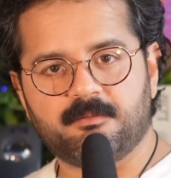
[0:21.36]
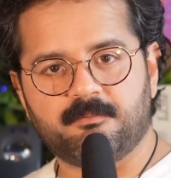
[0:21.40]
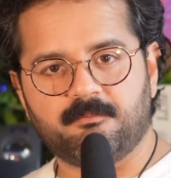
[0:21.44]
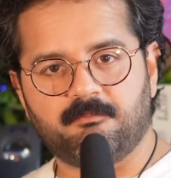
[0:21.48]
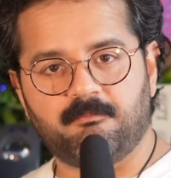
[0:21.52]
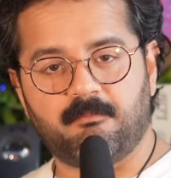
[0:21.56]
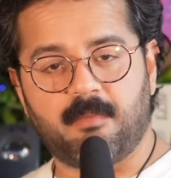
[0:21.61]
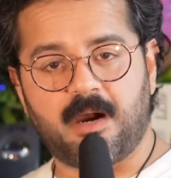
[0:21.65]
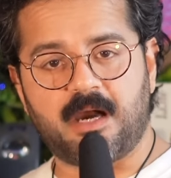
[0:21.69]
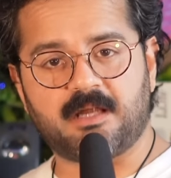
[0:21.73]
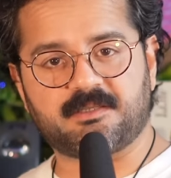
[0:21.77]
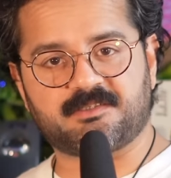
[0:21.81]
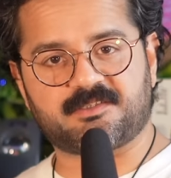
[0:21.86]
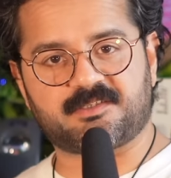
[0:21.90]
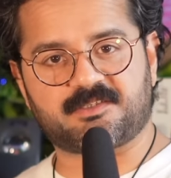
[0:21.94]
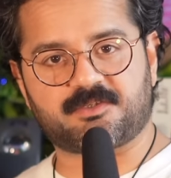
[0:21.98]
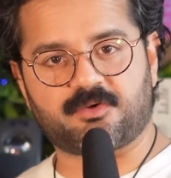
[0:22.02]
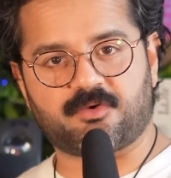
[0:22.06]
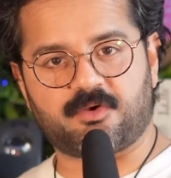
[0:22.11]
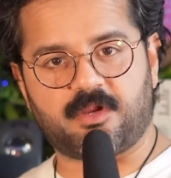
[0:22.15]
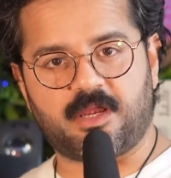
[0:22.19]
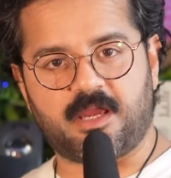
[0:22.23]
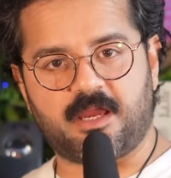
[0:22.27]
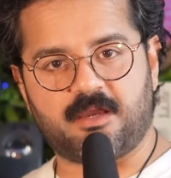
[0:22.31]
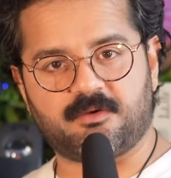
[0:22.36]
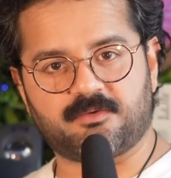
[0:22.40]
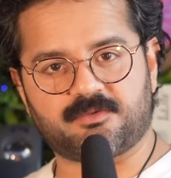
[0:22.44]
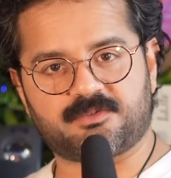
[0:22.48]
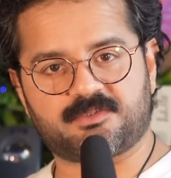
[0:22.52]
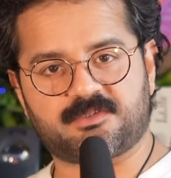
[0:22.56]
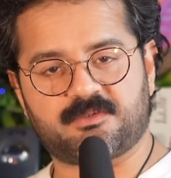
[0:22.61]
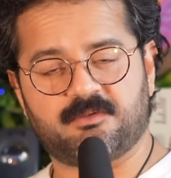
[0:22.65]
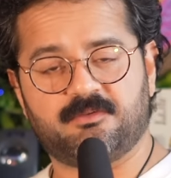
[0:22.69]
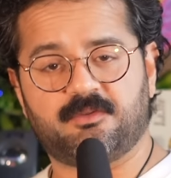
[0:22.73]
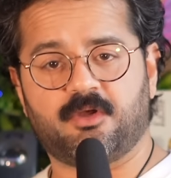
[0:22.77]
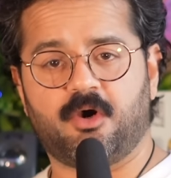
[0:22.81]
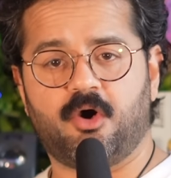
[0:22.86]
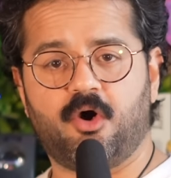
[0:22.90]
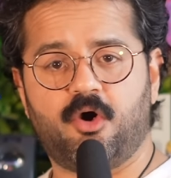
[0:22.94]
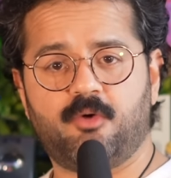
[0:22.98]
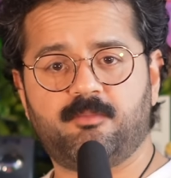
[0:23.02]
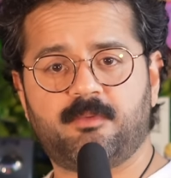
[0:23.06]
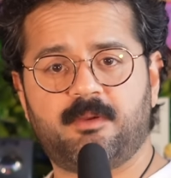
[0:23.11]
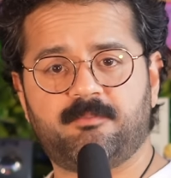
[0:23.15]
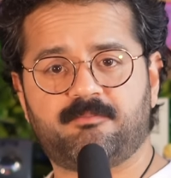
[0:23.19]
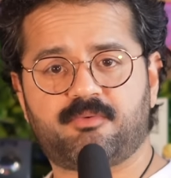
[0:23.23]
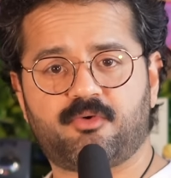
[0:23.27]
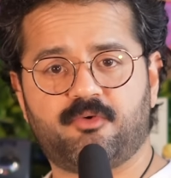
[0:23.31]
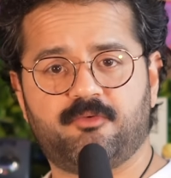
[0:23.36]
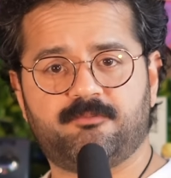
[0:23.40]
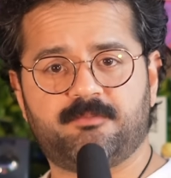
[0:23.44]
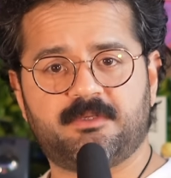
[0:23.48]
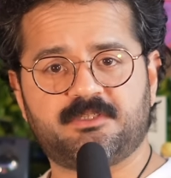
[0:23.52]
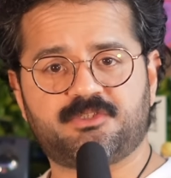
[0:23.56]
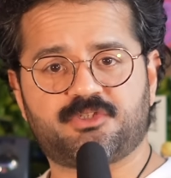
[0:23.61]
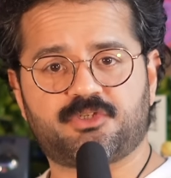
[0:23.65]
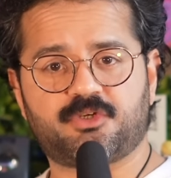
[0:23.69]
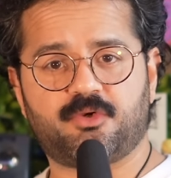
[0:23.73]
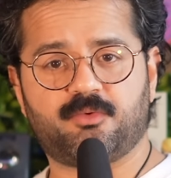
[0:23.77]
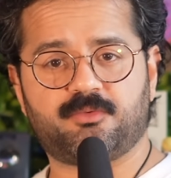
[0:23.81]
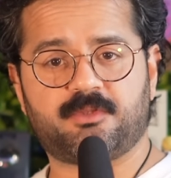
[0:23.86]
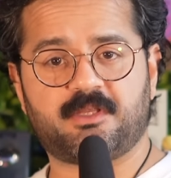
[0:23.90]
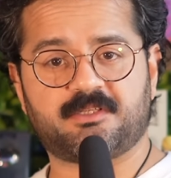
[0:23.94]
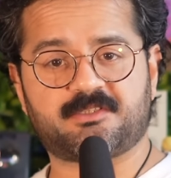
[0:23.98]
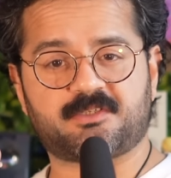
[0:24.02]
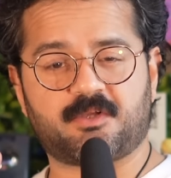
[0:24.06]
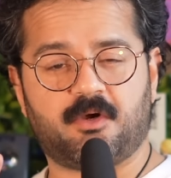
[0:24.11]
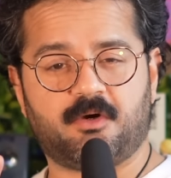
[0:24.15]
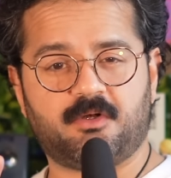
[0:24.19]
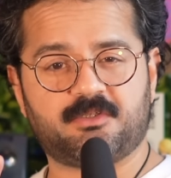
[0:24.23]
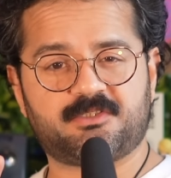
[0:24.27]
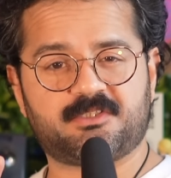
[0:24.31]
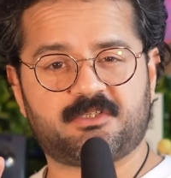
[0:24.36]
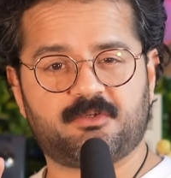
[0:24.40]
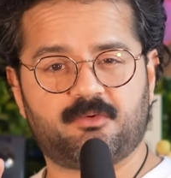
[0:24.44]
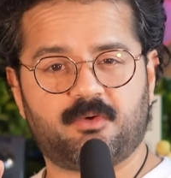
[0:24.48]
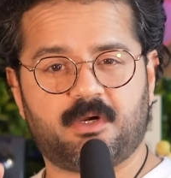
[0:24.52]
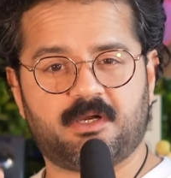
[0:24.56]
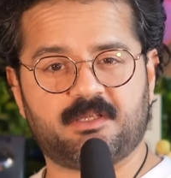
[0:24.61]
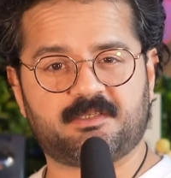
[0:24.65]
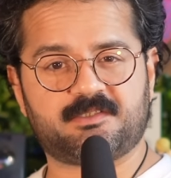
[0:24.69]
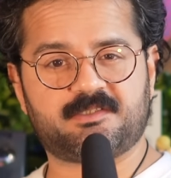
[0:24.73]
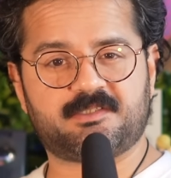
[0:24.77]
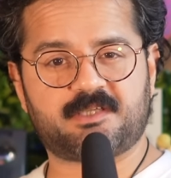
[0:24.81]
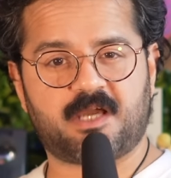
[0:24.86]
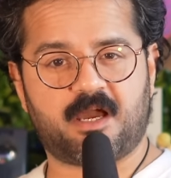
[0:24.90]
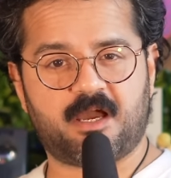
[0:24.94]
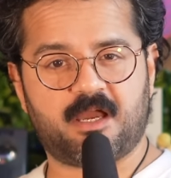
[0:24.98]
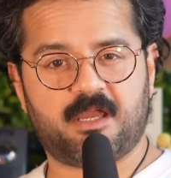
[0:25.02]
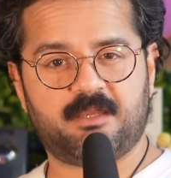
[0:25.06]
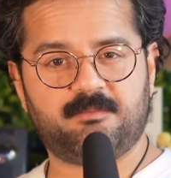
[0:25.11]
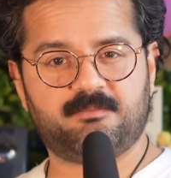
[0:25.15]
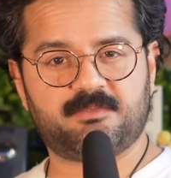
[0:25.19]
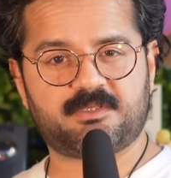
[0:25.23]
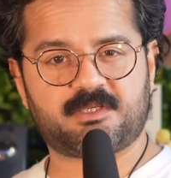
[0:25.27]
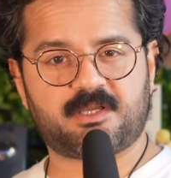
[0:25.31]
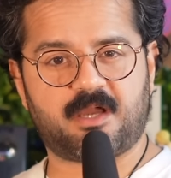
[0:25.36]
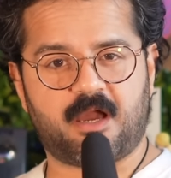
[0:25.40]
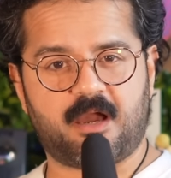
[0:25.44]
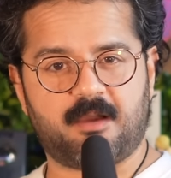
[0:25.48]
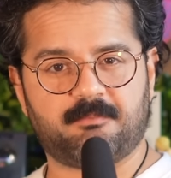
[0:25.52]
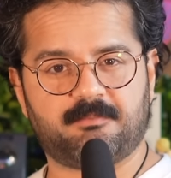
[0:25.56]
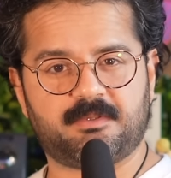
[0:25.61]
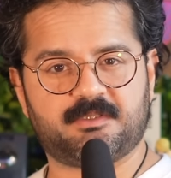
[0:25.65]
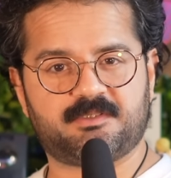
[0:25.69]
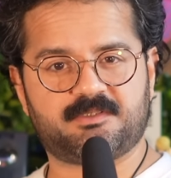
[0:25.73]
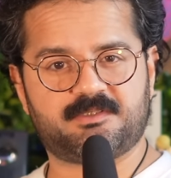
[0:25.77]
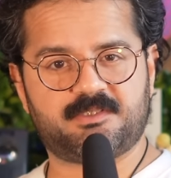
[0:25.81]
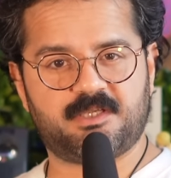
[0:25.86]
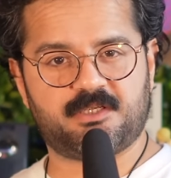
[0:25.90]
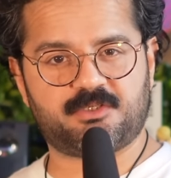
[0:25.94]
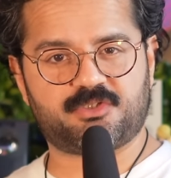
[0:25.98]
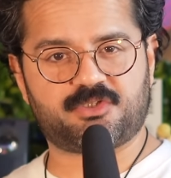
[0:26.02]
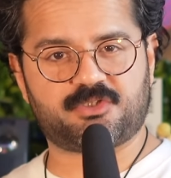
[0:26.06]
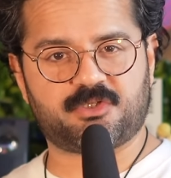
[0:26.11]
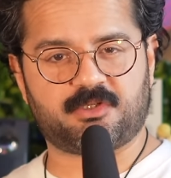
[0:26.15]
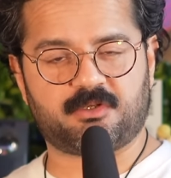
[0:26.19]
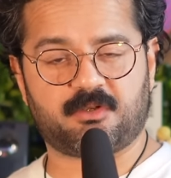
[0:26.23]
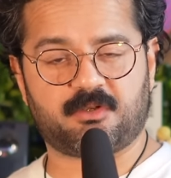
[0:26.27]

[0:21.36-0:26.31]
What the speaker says: Monster House, the home improvement show that's also a timed competition.